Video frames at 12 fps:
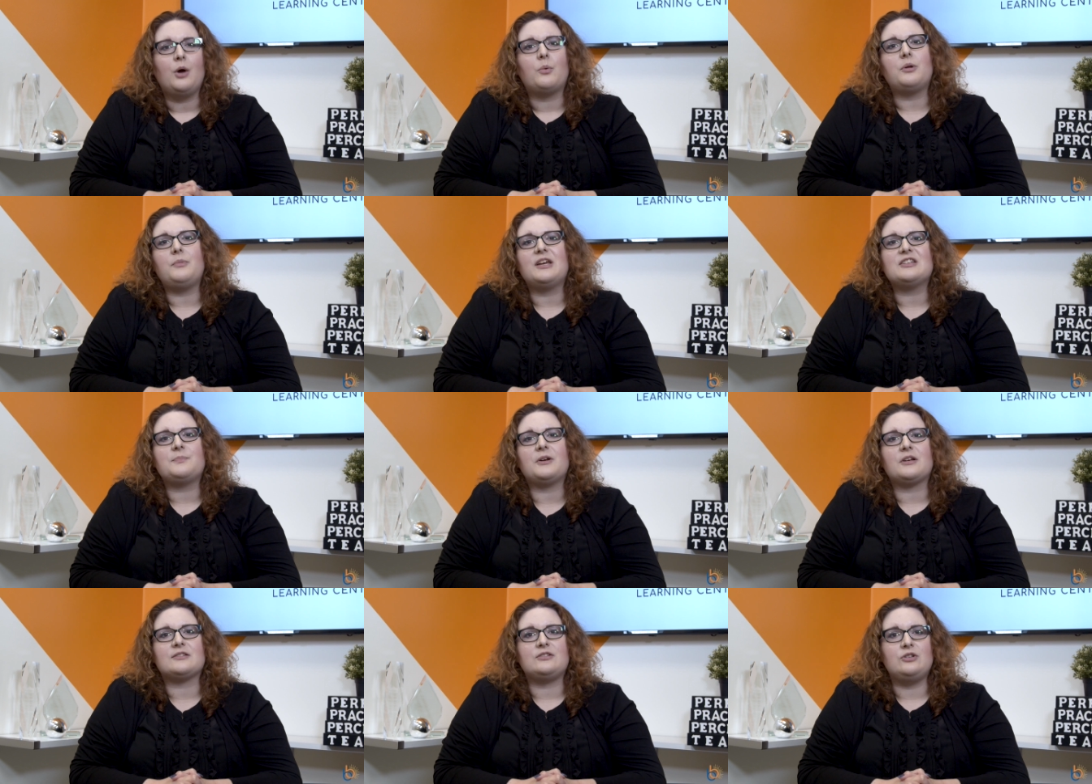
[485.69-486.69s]
When we
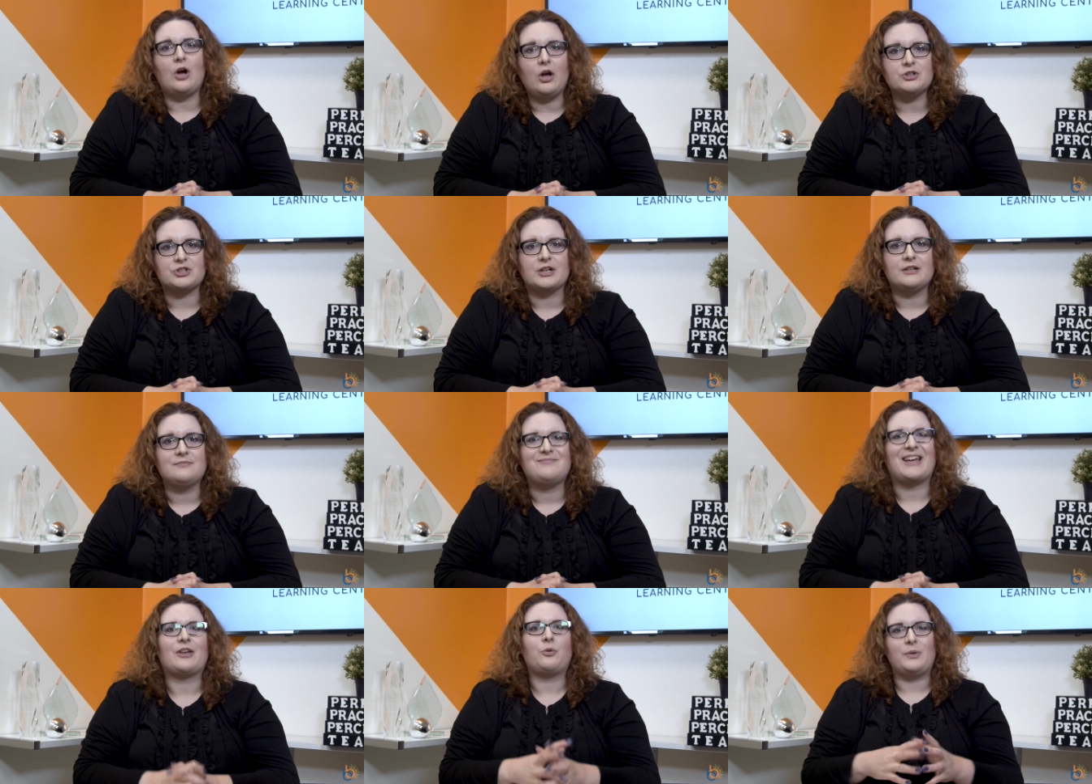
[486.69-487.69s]
experience nausea,
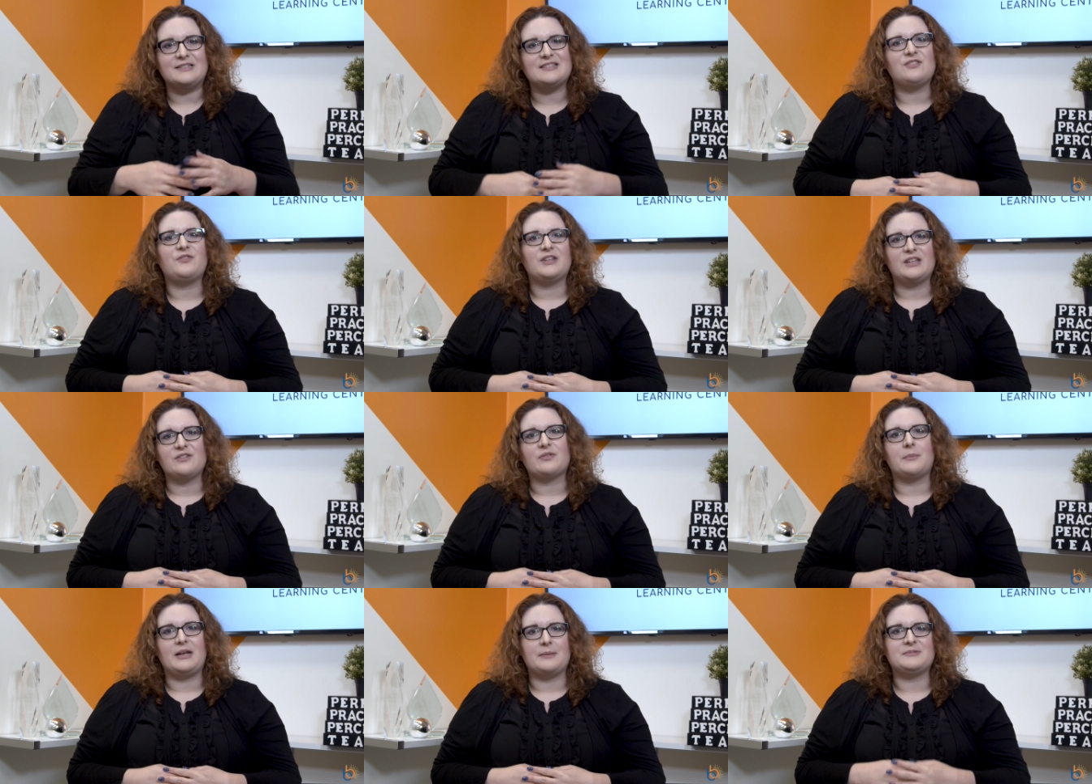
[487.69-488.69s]
that queasy feeling
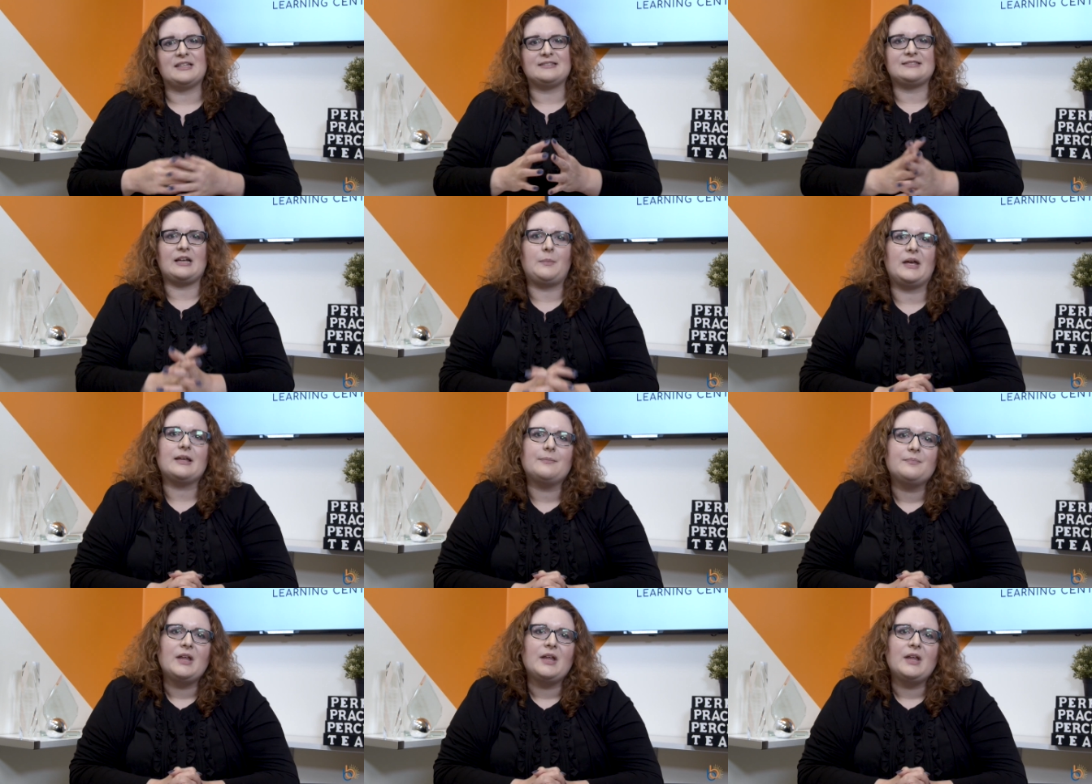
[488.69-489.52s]
from an upset stomach,